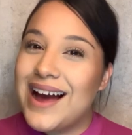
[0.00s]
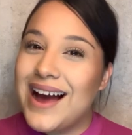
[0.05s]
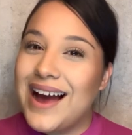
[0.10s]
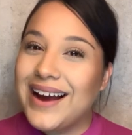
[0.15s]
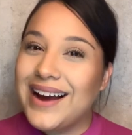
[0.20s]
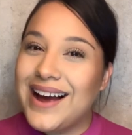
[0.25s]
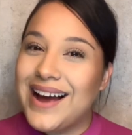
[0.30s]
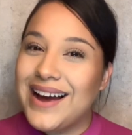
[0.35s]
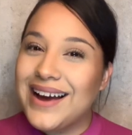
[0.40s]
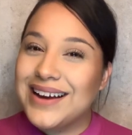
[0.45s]

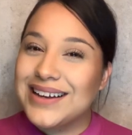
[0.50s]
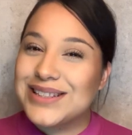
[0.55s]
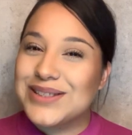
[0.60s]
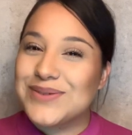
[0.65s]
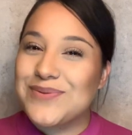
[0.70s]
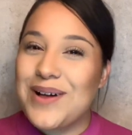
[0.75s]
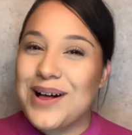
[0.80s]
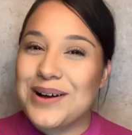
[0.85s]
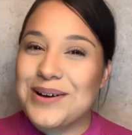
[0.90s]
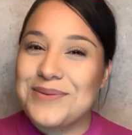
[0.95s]
Hi guys,
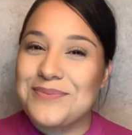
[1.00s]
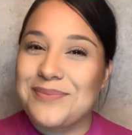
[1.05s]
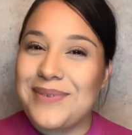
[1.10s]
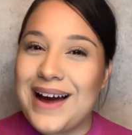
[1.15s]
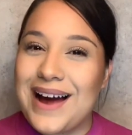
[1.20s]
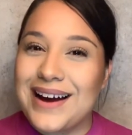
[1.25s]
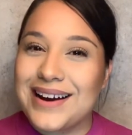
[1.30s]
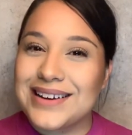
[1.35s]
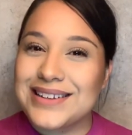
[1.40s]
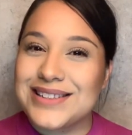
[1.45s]
welcome
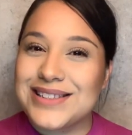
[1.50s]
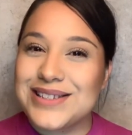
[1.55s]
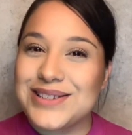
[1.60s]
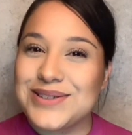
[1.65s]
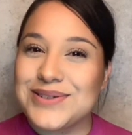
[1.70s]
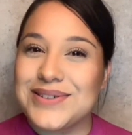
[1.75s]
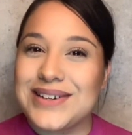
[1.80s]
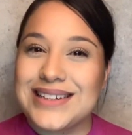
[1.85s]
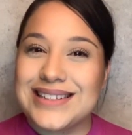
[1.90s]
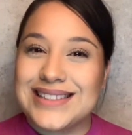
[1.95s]
back
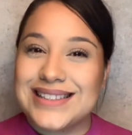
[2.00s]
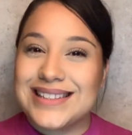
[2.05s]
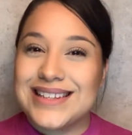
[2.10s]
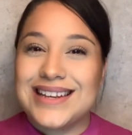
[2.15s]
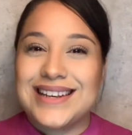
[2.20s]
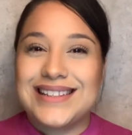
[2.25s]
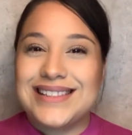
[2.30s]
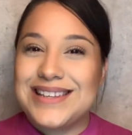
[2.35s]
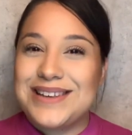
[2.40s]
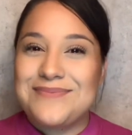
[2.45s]
to
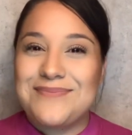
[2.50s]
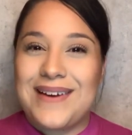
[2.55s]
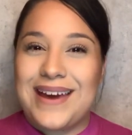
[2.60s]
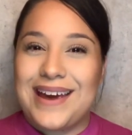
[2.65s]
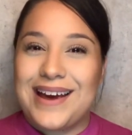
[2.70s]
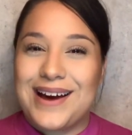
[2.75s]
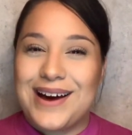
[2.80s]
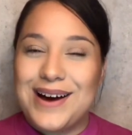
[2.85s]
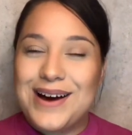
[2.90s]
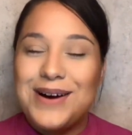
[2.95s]

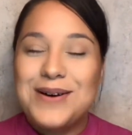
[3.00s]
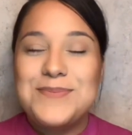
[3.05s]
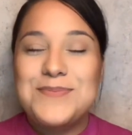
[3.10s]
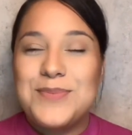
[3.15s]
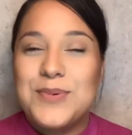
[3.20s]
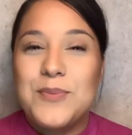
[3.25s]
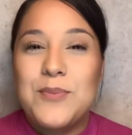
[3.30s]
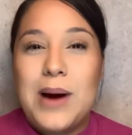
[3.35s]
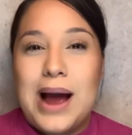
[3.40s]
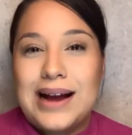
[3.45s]

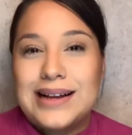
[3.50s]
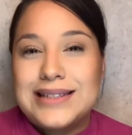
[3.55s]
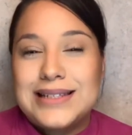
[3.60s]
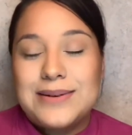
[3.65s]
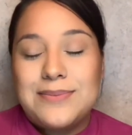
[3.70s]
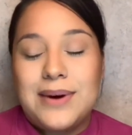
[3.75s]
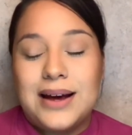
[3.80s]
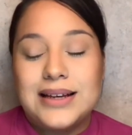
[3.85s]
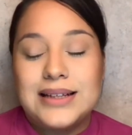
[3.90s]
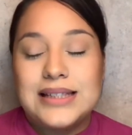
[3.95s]
Itzeasymakeup, back to
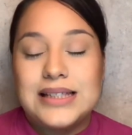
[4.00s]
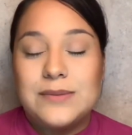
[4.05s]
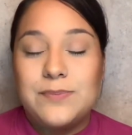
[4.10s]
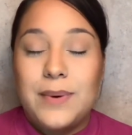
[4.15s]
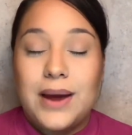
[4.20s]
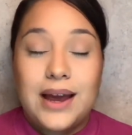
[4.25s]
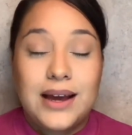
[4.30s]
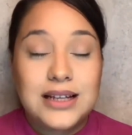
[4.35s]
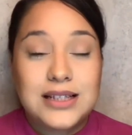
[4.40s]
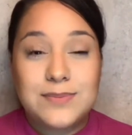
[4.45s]
my
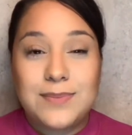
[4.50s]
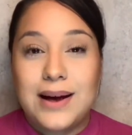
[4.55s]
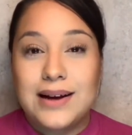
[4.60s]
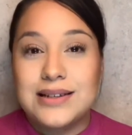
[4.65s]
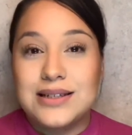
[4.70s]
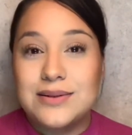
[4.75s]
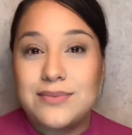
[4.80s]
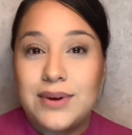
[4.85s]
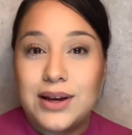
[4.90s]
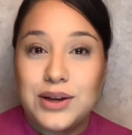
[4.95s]
space,
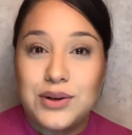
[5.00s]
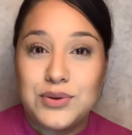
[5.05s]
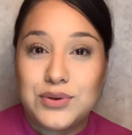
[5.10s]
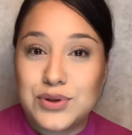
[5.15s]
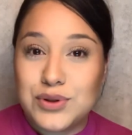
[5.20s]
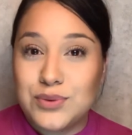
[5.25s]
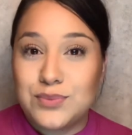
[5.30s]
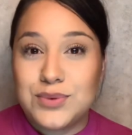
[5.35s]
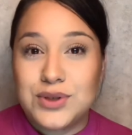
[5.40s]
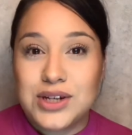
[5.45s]
back to my
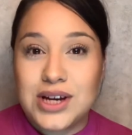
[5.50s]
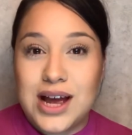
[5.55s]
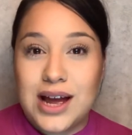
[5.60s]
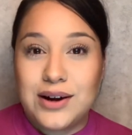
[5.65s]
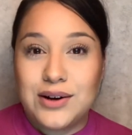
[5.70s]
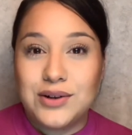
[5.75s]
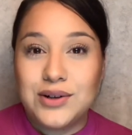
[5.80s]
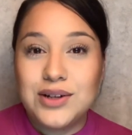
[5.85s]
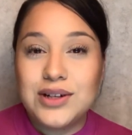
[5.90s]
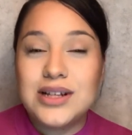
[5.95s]
YouTube
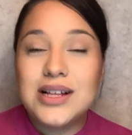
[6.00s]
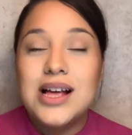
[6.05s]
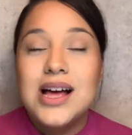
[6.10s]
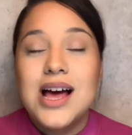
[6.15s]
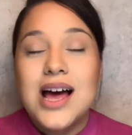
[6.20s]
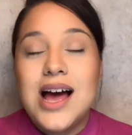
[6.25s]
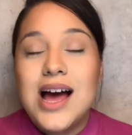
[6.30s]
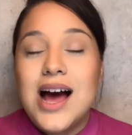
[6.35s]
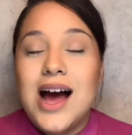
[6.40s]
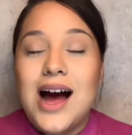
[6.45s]
channel.
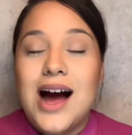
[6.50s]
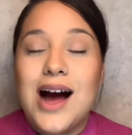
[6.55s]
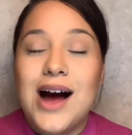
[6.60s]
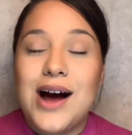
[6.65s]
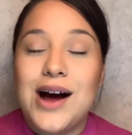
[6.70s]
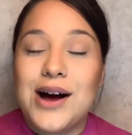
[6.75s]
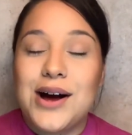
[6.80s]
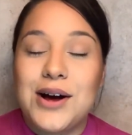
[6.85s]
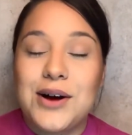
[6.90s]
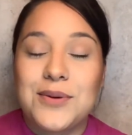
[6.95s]

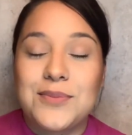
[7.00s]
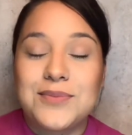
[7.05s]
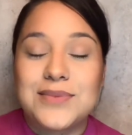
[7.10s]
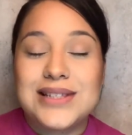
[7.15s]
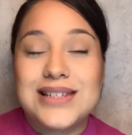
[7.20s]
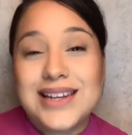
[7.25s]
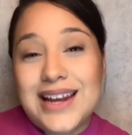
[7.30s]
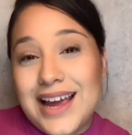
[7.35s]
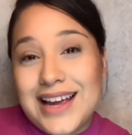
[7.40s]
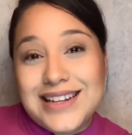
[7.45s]

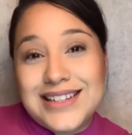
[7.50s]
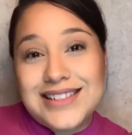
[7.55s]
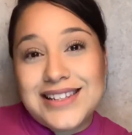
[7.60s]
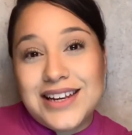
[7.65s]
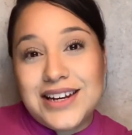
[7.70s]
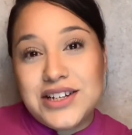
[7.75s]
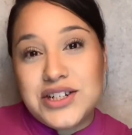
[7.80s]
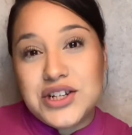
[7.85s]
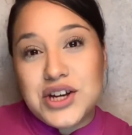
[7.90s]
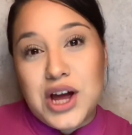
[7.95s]
Today I
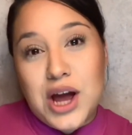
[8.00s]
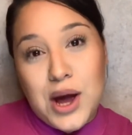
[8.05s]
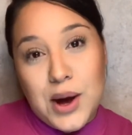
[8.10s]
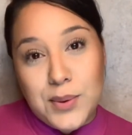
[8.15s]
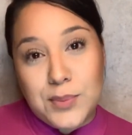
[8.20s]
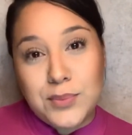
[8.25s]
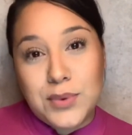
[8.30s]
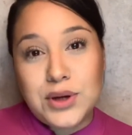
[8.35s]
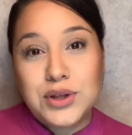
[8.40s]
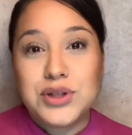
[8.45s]
decided to
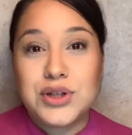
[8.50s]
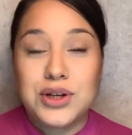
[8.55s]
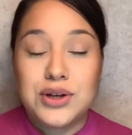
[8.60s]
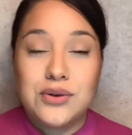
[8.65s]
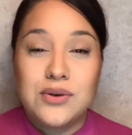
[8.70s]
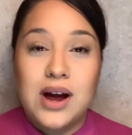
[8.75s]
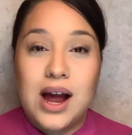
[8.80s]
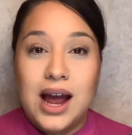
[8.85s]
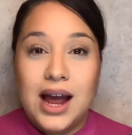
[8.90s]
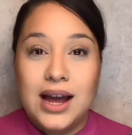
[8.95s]
come to
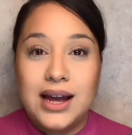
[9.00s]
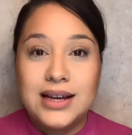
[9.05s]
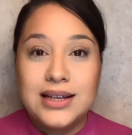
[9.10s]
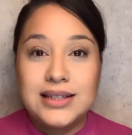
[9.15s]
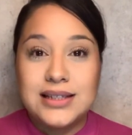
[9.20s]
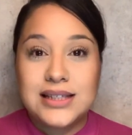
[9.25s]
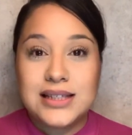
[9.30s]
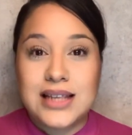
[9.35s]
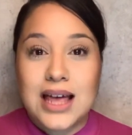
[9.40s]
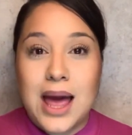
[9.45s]
you
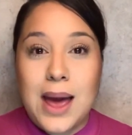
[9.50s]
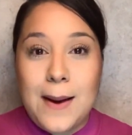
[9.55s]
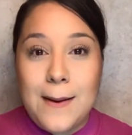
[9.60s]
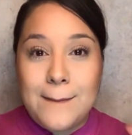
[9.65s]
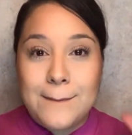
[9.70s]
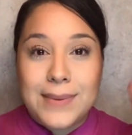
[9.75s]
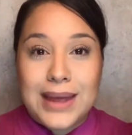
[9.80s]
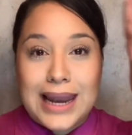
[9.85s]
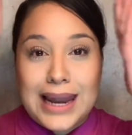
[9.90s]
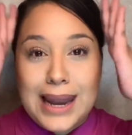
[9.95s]
guys
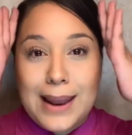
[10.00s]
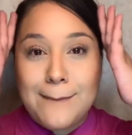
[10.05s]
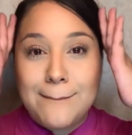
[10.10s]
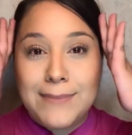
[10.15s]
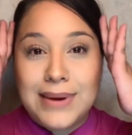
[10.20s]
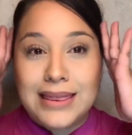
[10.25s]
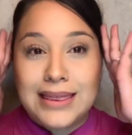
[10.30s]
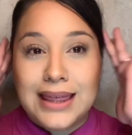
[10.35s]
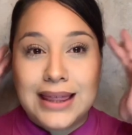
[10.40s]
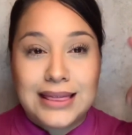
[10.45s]
bien
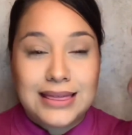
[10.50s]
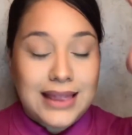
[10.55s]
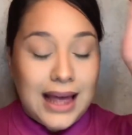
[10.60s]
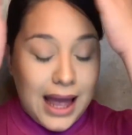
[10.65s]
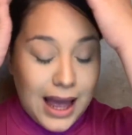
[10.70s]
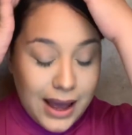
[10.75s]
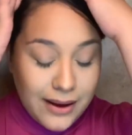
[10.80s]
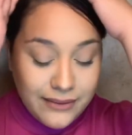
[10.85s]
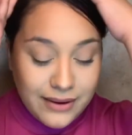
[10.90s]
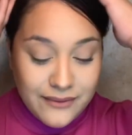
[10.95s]

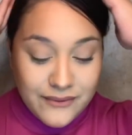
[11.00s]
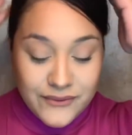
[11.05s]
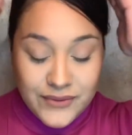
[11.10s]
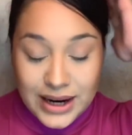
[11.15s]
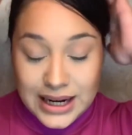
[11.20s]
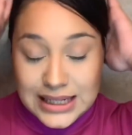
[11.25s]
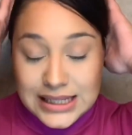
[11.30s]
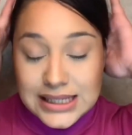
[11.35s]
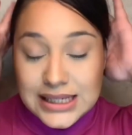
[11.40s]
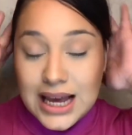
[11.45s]
lambidita, bien
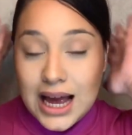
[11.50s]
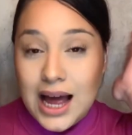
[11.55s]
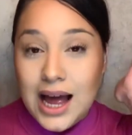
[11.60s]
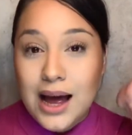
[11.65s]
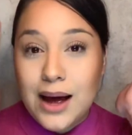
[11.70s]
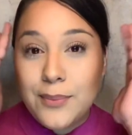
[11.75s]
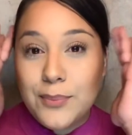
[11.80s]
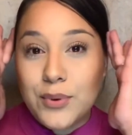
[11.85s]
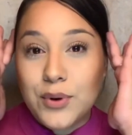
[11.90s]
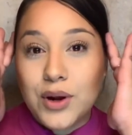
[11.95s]

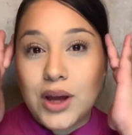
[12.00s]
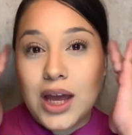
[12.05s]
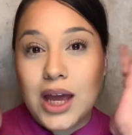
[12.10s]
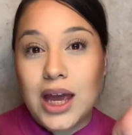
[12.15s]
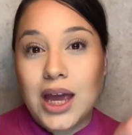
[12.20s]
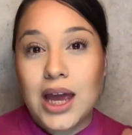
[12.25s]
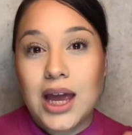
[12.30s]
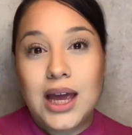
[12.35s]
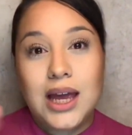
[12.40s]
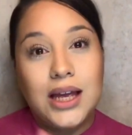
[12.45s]
fresca,
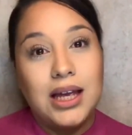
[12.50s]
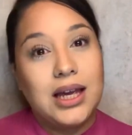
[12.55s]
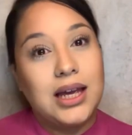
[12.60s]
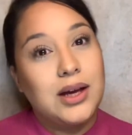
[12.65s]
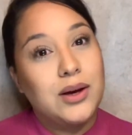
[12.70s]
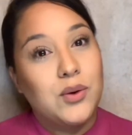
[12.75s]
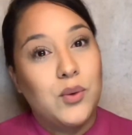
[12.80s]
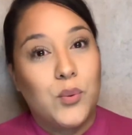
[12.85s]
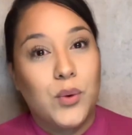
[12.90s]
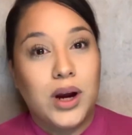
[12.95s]

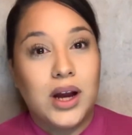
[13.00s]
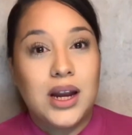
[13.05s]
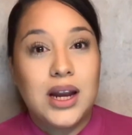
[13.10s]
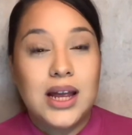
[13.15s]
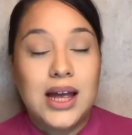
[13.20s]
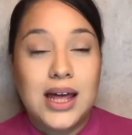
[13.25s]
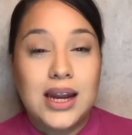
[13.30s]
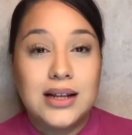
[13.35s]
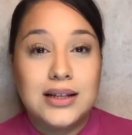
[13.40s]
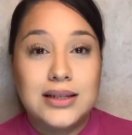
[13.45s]
porque we're
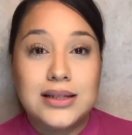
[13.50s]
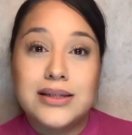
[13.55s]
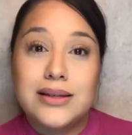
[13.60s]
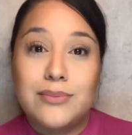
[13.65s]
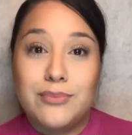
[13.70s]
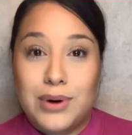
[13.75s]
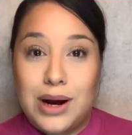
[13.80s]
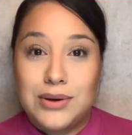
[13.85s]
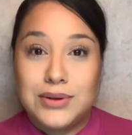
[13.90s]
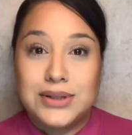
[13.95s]
gonna get into
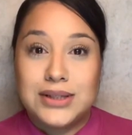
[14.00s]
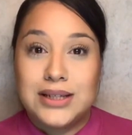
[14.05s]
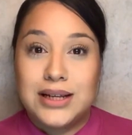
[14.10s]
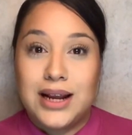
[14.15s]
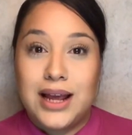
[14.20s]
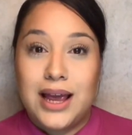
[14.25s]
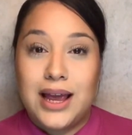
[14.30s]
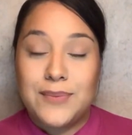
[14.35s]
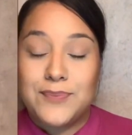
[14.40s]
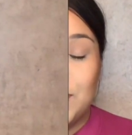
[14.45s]
some brows
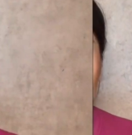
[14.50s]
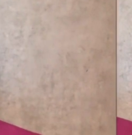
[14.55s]
today.